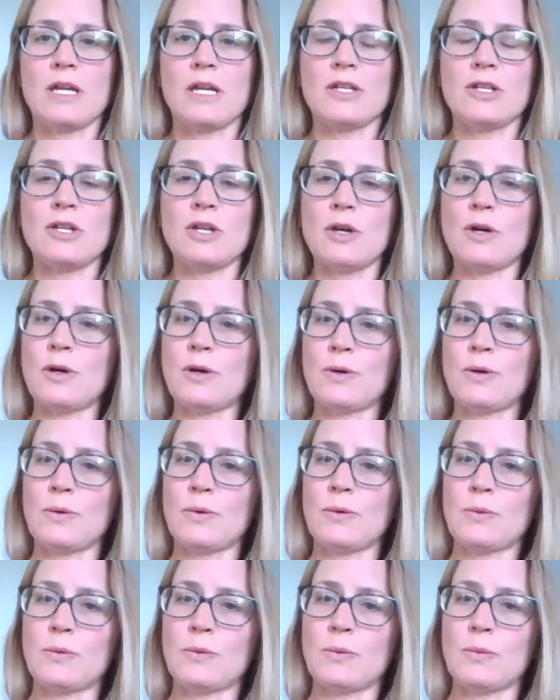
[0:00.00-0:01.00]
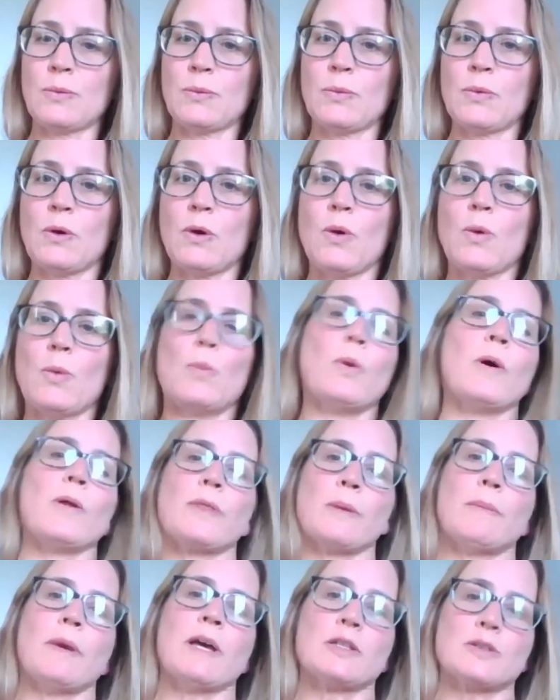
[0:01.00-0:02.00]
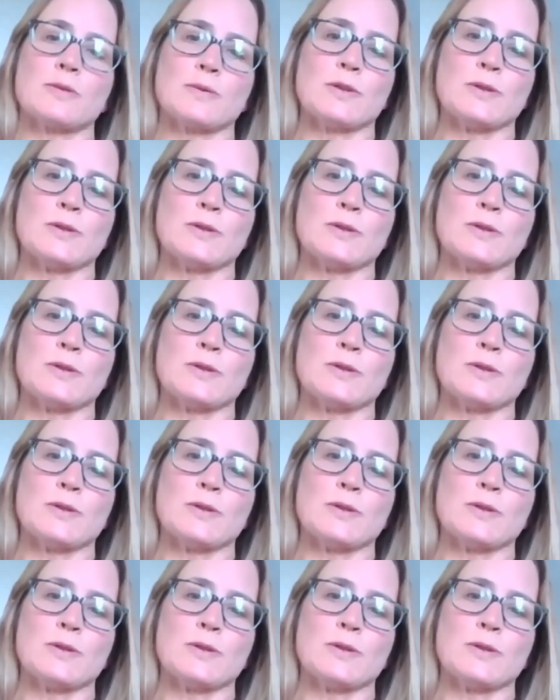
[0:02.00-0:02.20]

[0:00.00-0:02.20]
know what the best